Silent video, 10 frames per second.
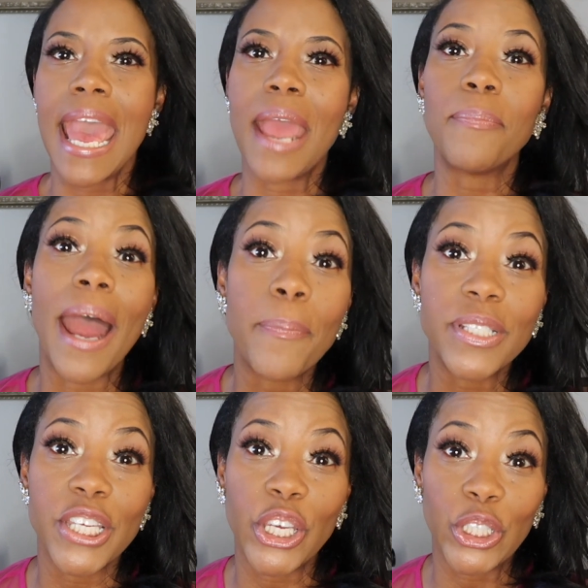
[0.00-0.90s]
In my
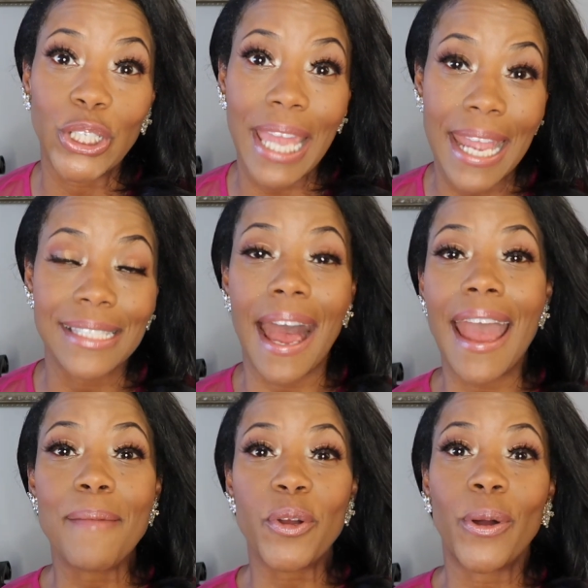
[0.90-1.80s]
particular case, I
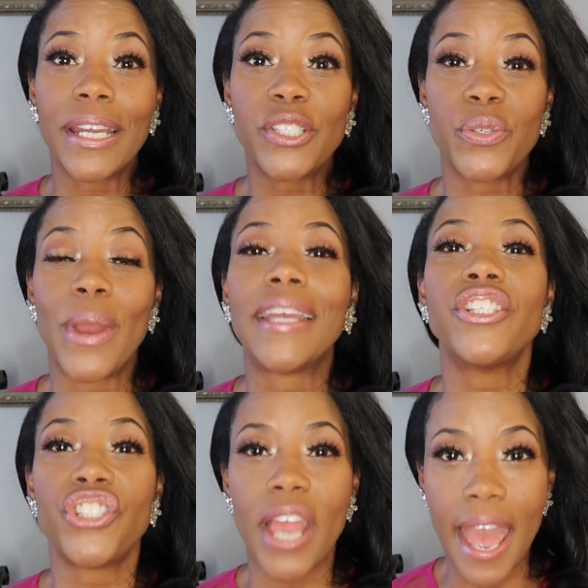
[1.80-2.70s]
am going to a
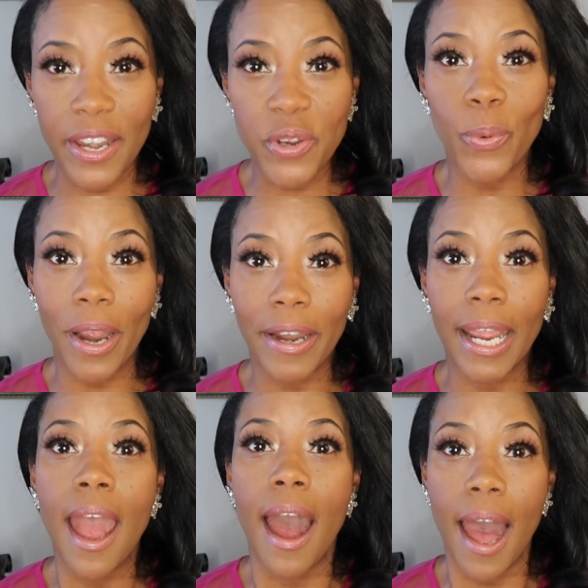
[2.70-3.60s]

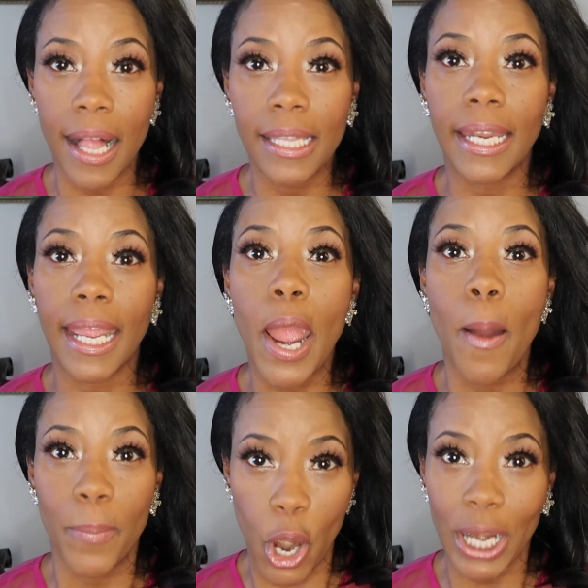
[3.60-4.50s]
January holiday
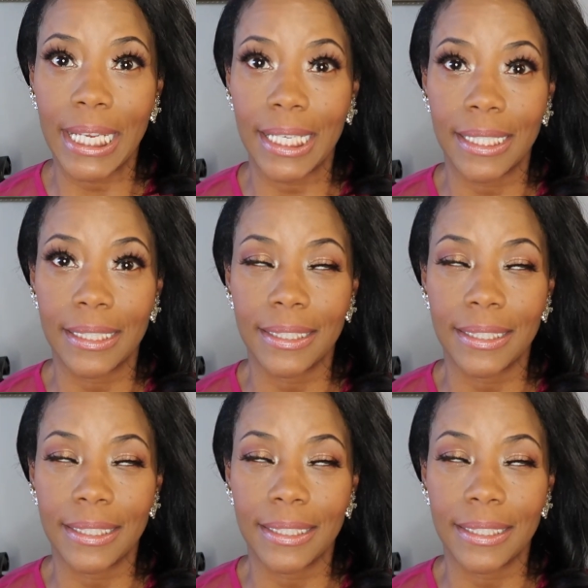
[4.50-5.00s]
party.